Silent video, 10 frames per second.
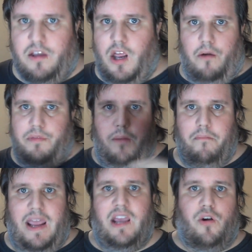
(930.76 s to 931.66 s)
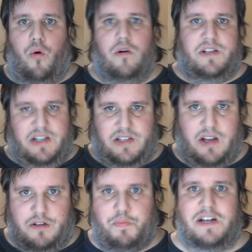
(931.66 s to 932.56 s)
you know, the main course
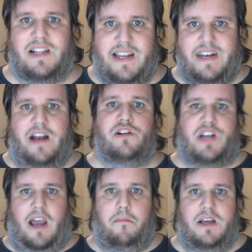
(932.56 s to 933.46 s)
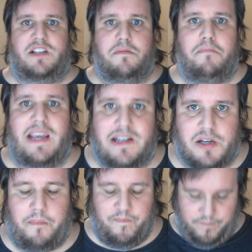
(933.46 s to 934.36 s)
is, especially at dinner time, it's meat.